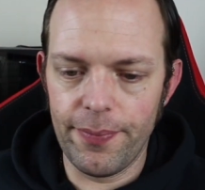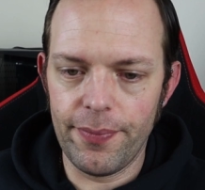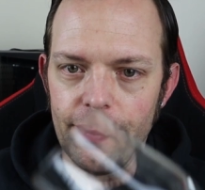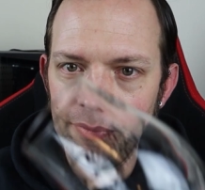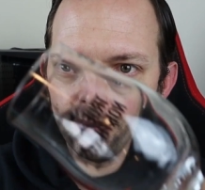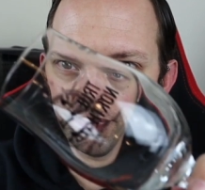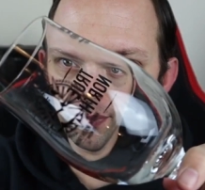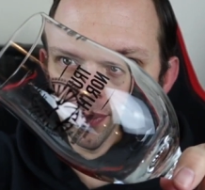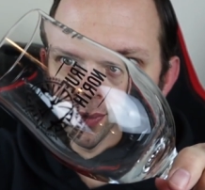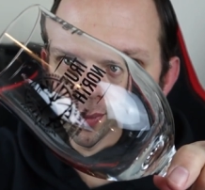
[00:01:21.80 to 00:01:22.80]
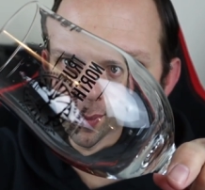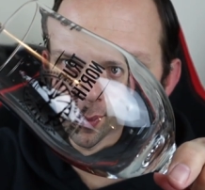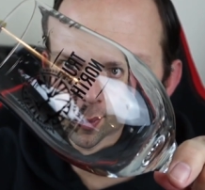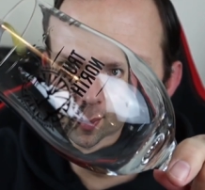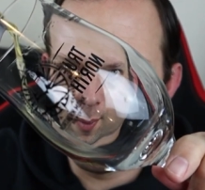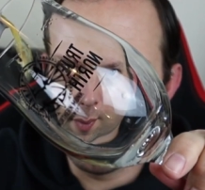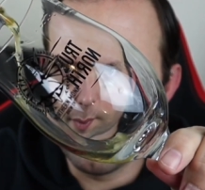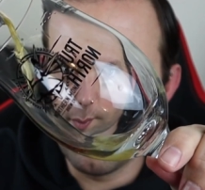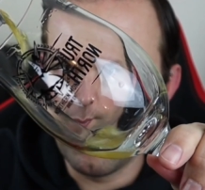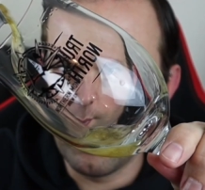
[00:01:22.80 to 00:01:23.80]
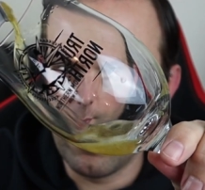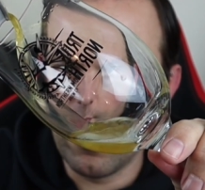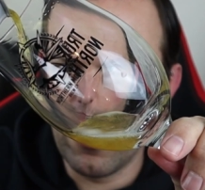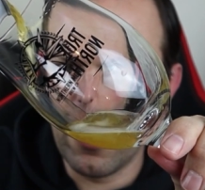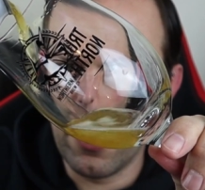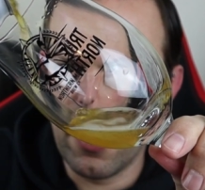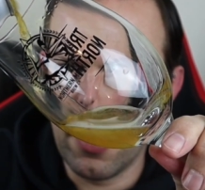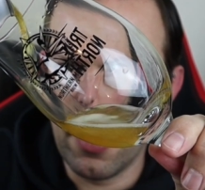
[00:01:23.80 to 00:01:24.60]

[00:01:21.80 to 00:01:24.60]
[no speech]